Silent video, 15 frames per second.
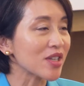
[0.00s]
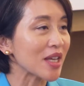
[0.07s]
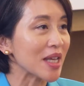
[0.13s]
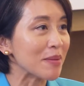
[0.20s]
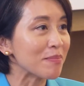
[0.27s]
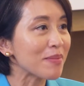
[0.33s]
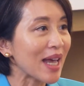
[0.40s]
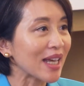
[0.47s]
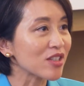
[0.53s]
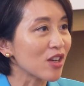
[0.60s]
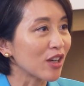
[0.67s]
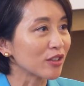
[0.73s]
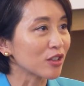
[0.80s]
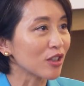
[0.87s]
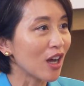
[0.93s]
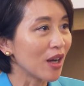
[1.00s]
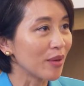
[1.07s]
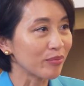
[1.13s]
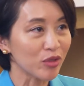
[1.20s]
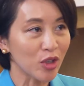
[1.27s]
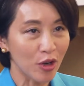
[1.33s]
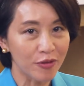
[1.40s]
the impact on
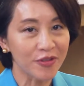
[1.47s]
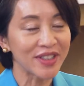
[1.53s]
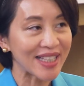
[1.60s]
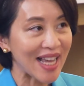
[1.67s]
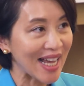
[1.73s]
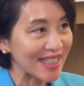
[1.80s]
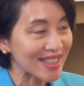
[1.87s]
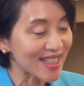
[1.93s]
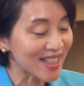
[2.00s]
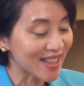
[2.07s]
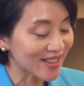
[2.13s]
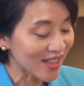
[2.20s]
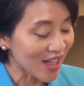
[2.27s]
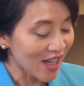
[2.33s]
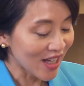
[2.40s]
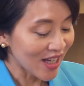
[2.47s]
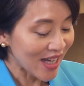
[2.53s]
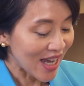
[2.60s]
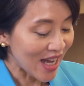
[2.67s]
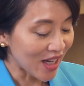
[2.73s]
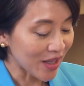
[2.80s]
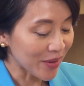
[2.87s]
COVID-19,
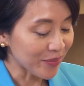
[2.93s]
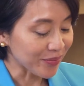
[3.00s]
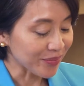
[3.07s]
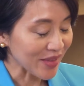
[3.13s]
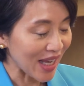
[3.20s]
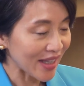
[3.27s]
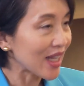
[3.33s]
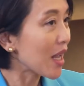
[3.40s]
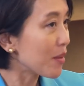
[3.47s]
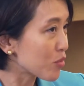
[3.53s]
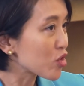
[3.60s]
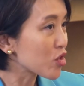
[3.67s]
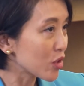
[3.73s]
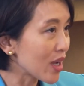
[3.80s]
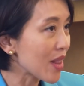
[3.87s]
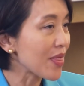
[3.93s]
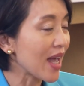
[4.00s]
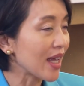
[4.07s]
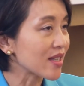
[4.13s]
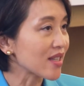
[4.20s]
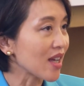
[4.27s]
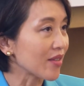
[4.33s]
and I'm sure
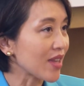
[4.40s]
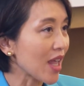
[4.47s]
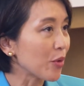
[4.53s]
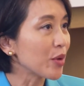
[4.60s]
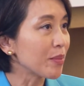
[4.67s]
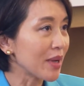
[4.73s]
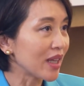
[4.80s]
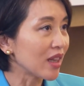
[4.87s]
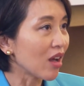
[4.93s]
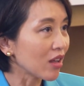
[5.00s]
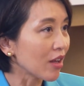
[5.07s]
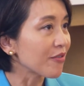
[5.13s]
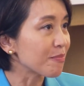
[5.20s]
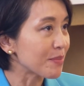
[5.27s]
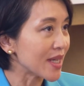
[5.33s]
that there will be a lot of